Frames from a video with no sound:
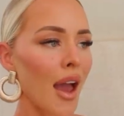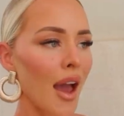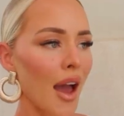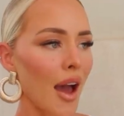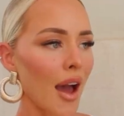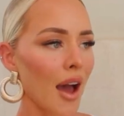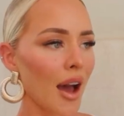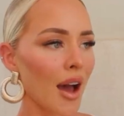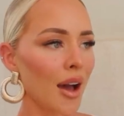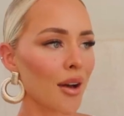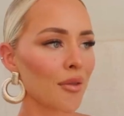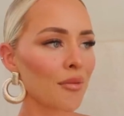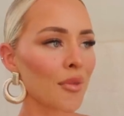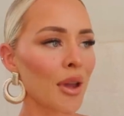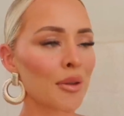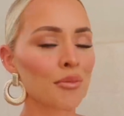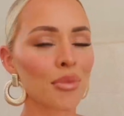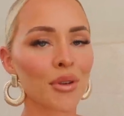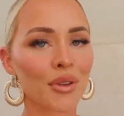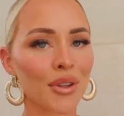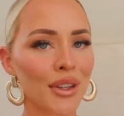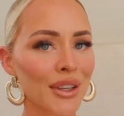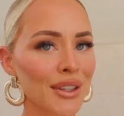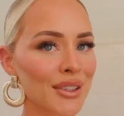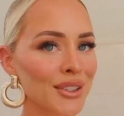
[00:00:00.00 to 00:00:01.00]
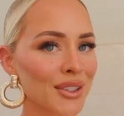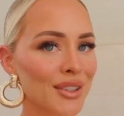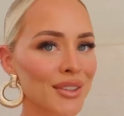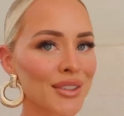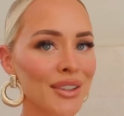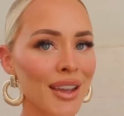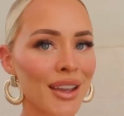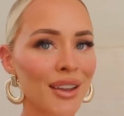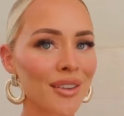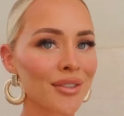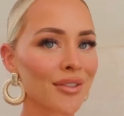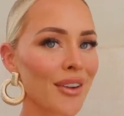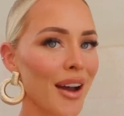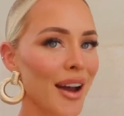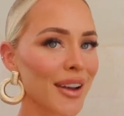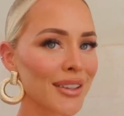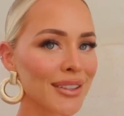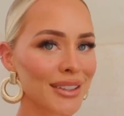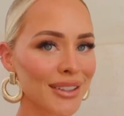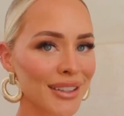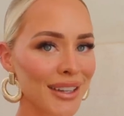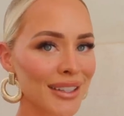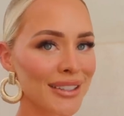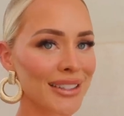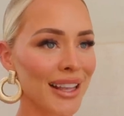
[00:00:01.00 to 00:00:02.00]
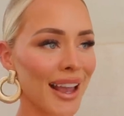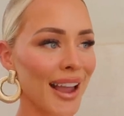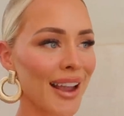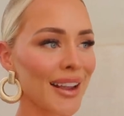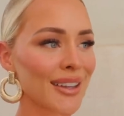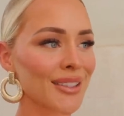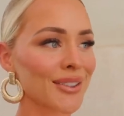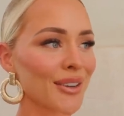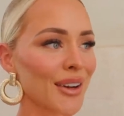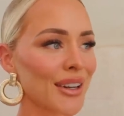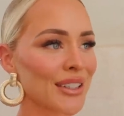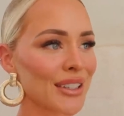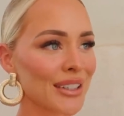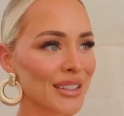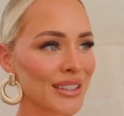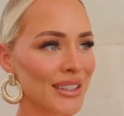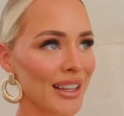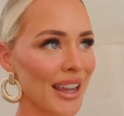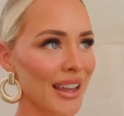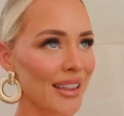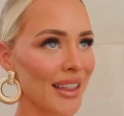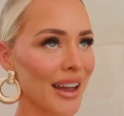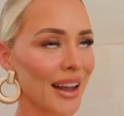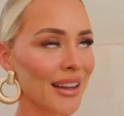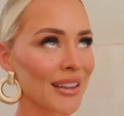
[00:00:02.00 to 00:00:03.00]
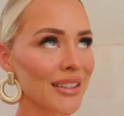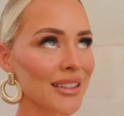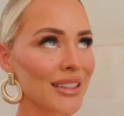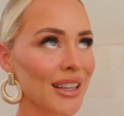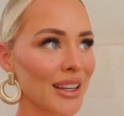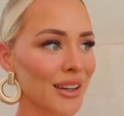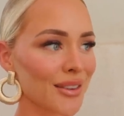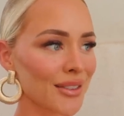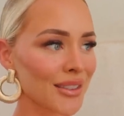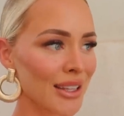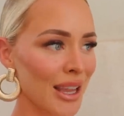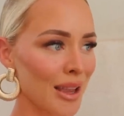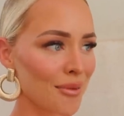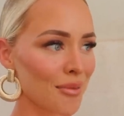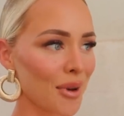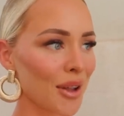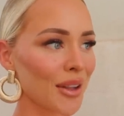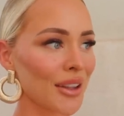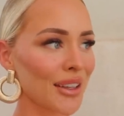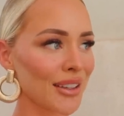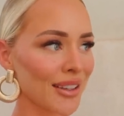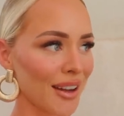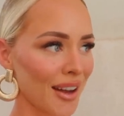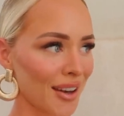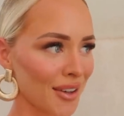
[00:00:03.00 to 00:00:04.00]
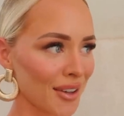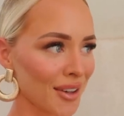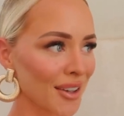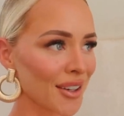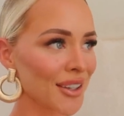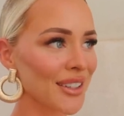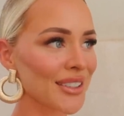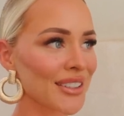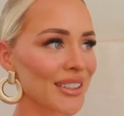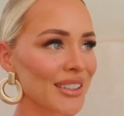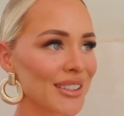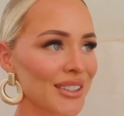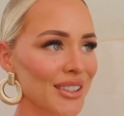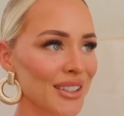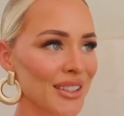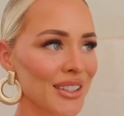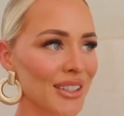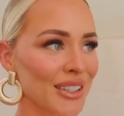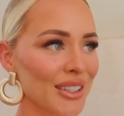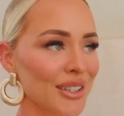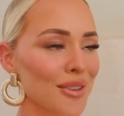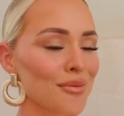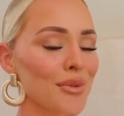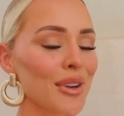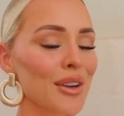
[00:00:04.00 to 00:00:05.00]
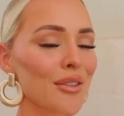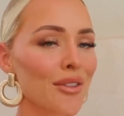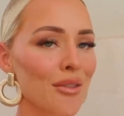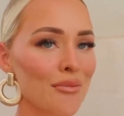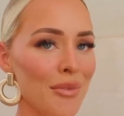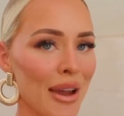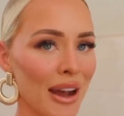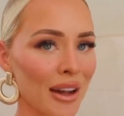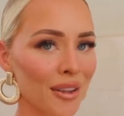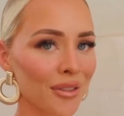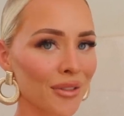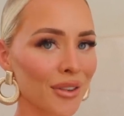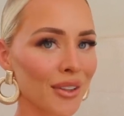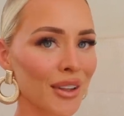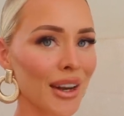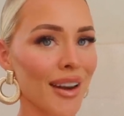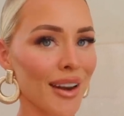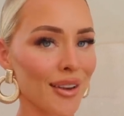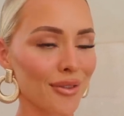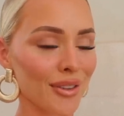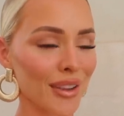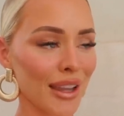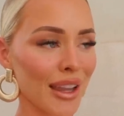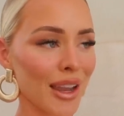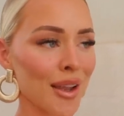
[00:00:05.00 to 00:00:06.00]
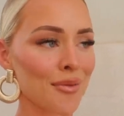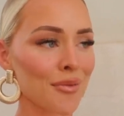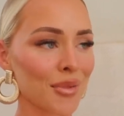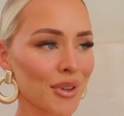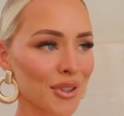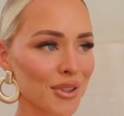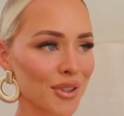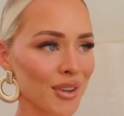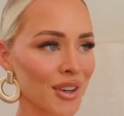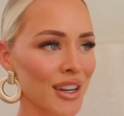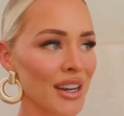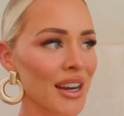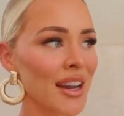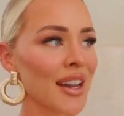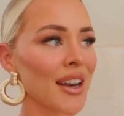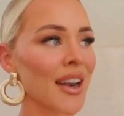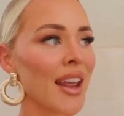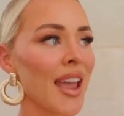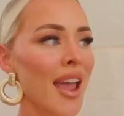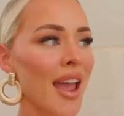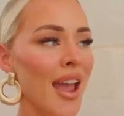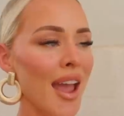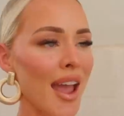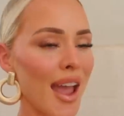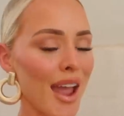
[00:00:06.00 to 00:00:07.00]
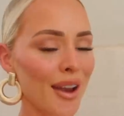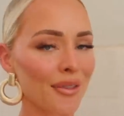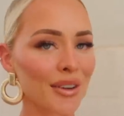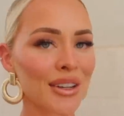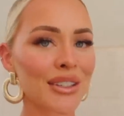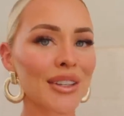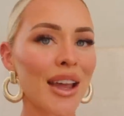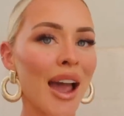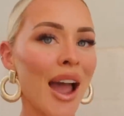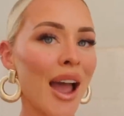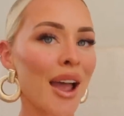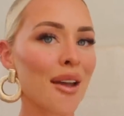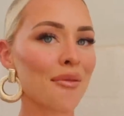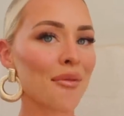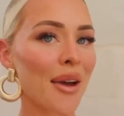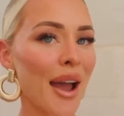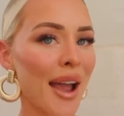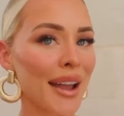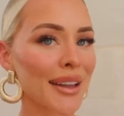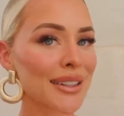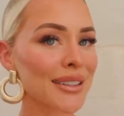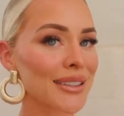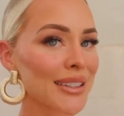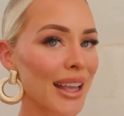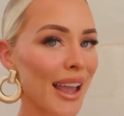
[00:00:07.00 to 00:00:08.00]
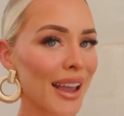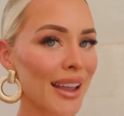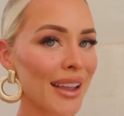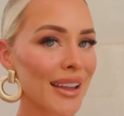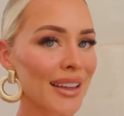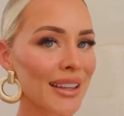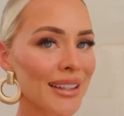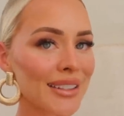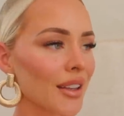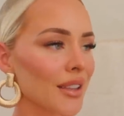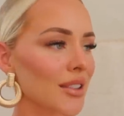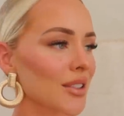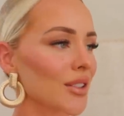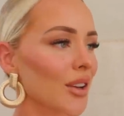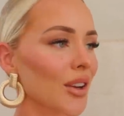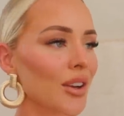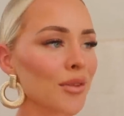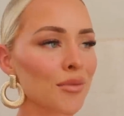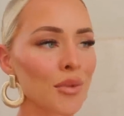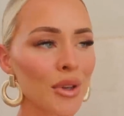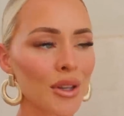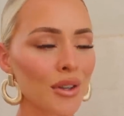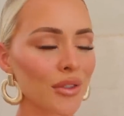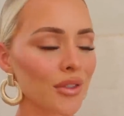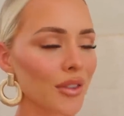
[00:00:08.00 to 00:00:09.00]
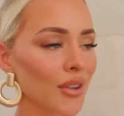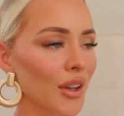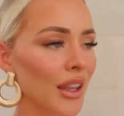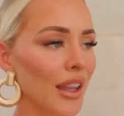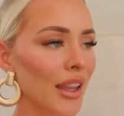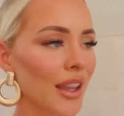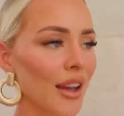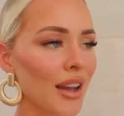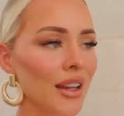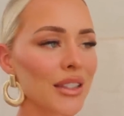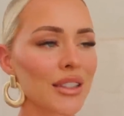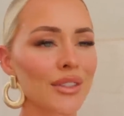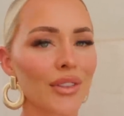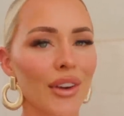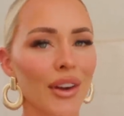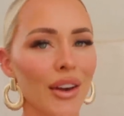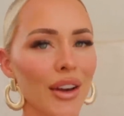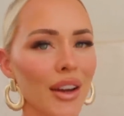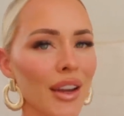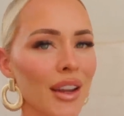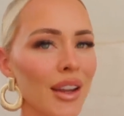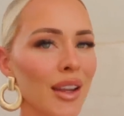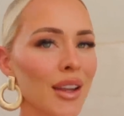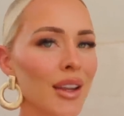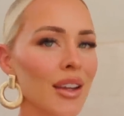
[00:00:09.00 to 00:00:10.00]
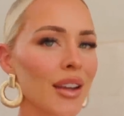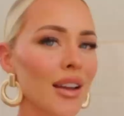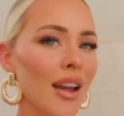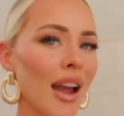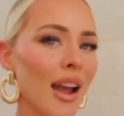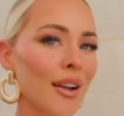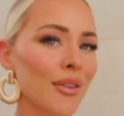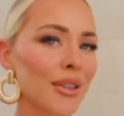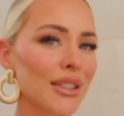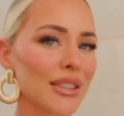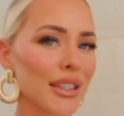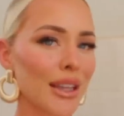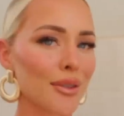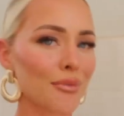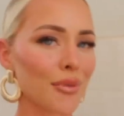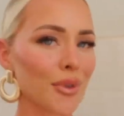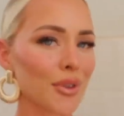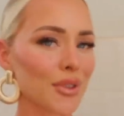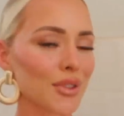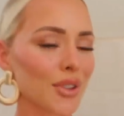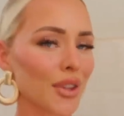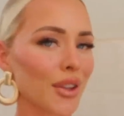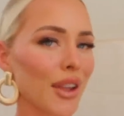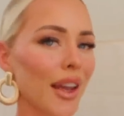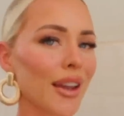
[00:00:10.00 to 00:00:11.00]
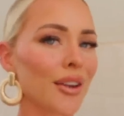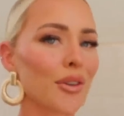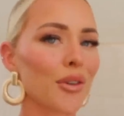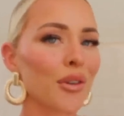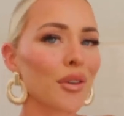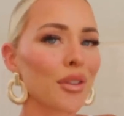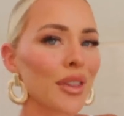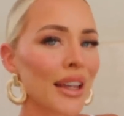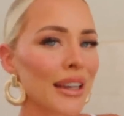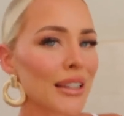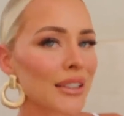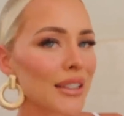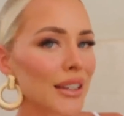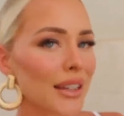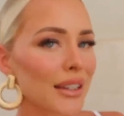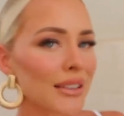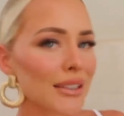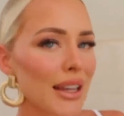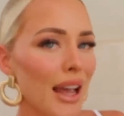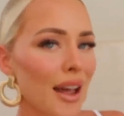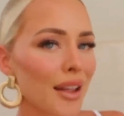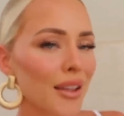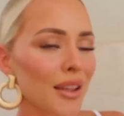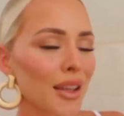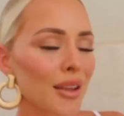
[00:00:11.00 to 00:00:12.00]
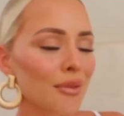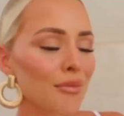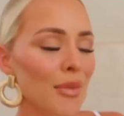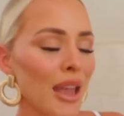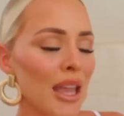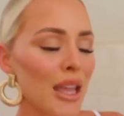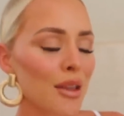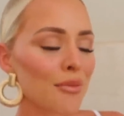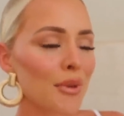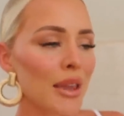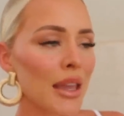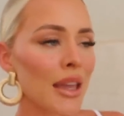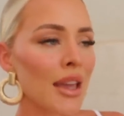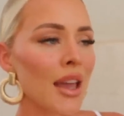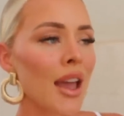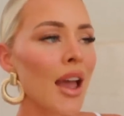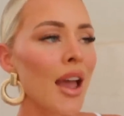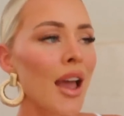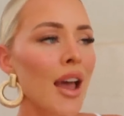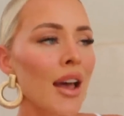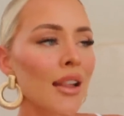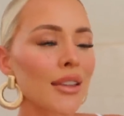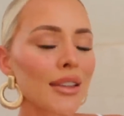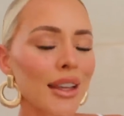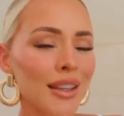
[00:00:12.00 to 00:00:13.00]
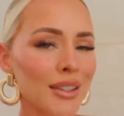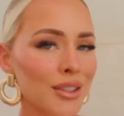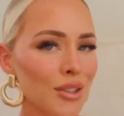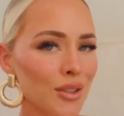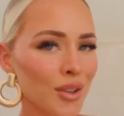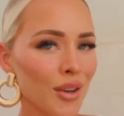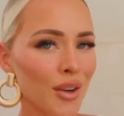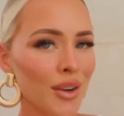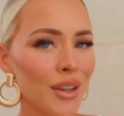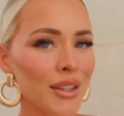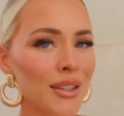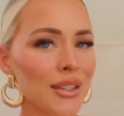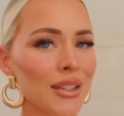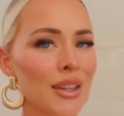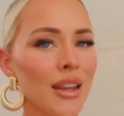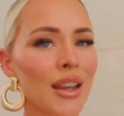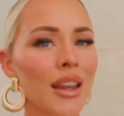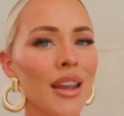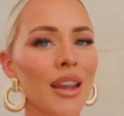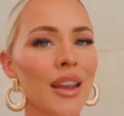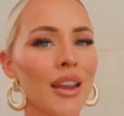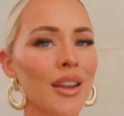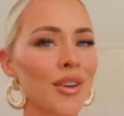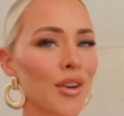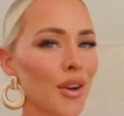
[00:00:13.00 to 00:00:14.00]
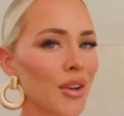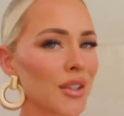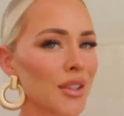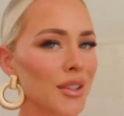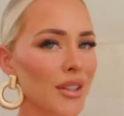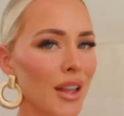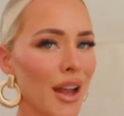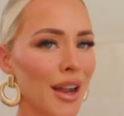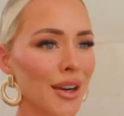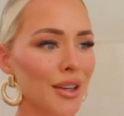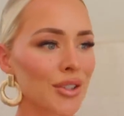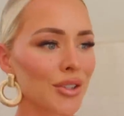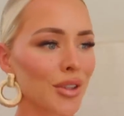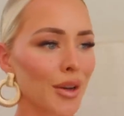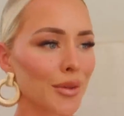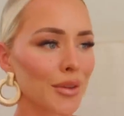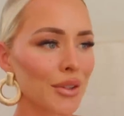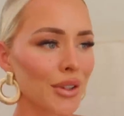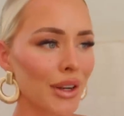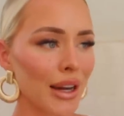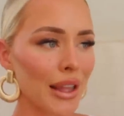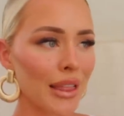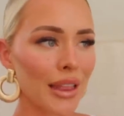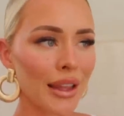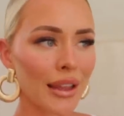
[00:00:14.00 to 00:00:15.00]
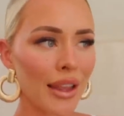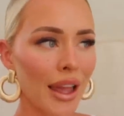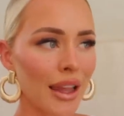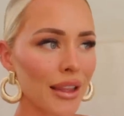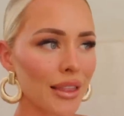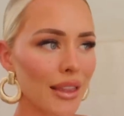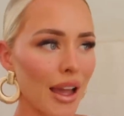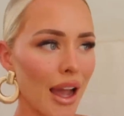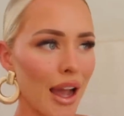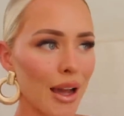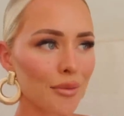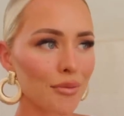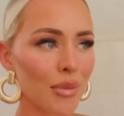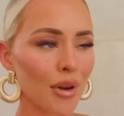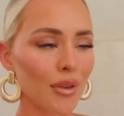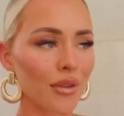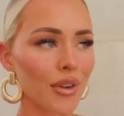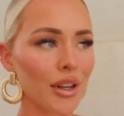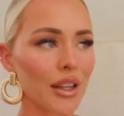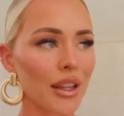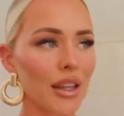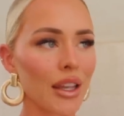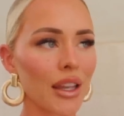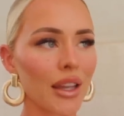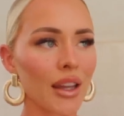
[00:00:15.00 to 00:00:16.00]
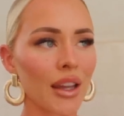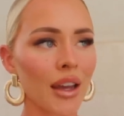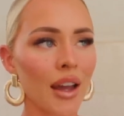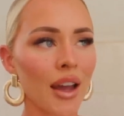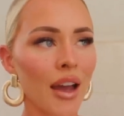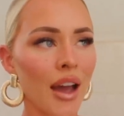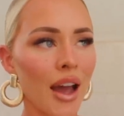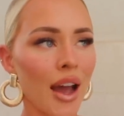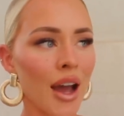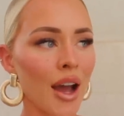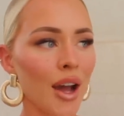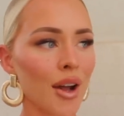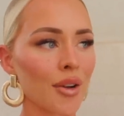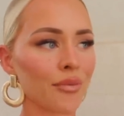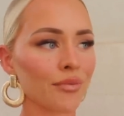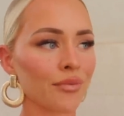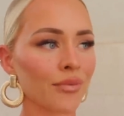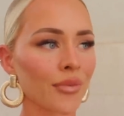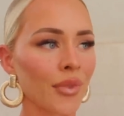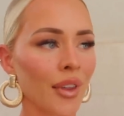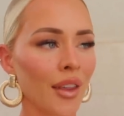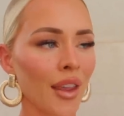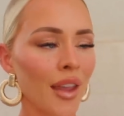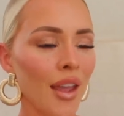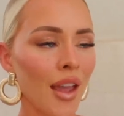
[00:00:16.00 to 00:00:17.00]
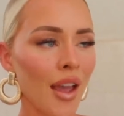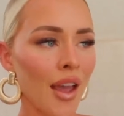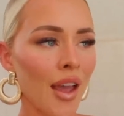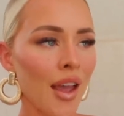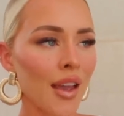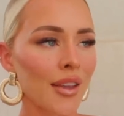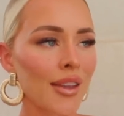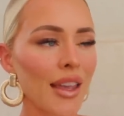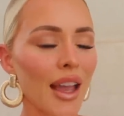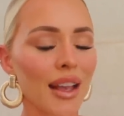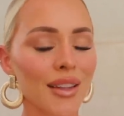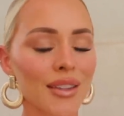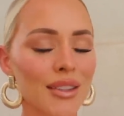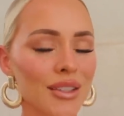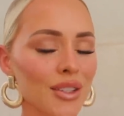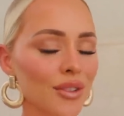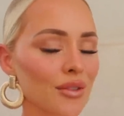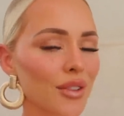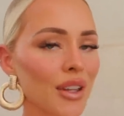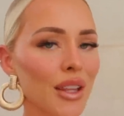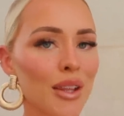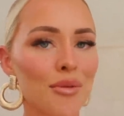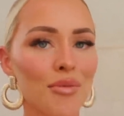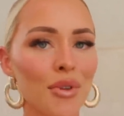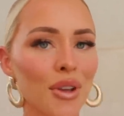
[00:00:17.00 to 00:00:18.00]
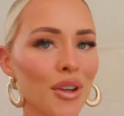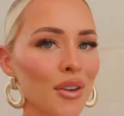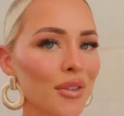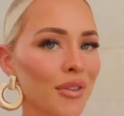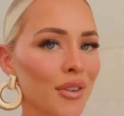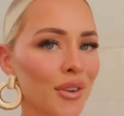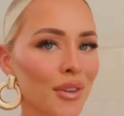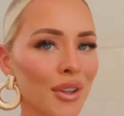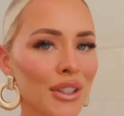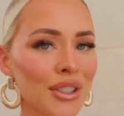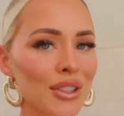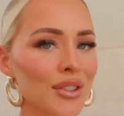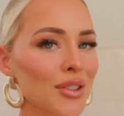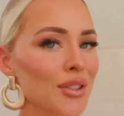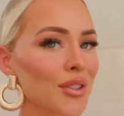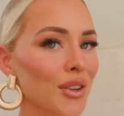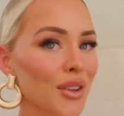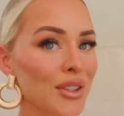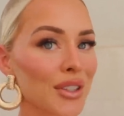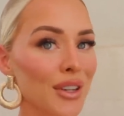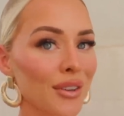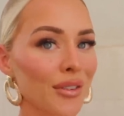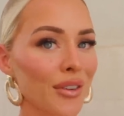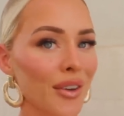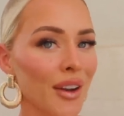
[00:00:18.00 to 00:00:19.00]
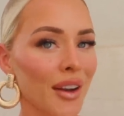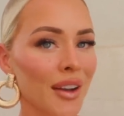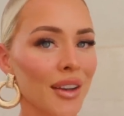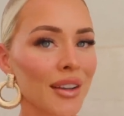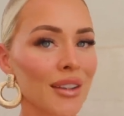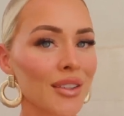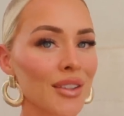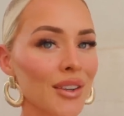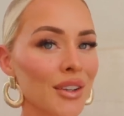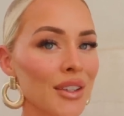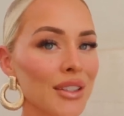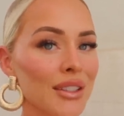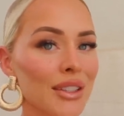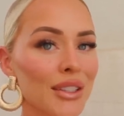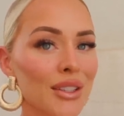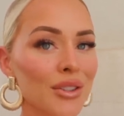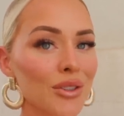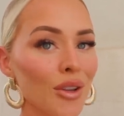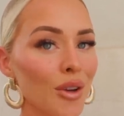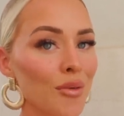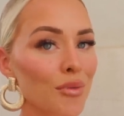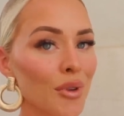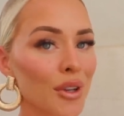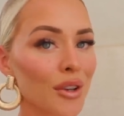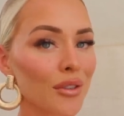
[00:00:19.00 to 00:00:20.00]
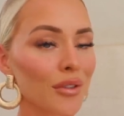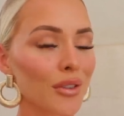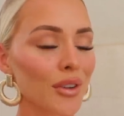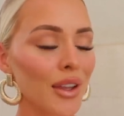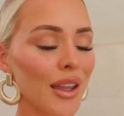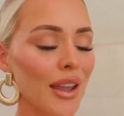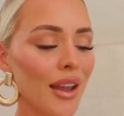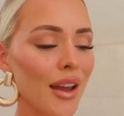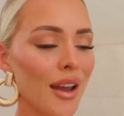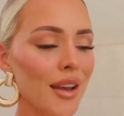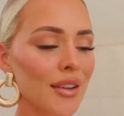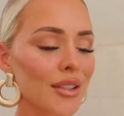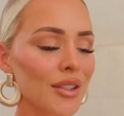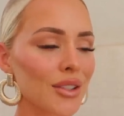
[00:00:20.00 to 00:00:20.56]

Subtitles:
And Puglia is just like faster to say, so I just say that instead of saying Polignano because it's just a little bit of a mouthful and I feel like I'm butchering it every time I say it. It's so beautiful here. It's very, I would say, more so like authentic Italian, maybe less touristy, no designer shops or anything like that, but really yeah, it's still really beautiful and just so different. It's honestly so beautiful here.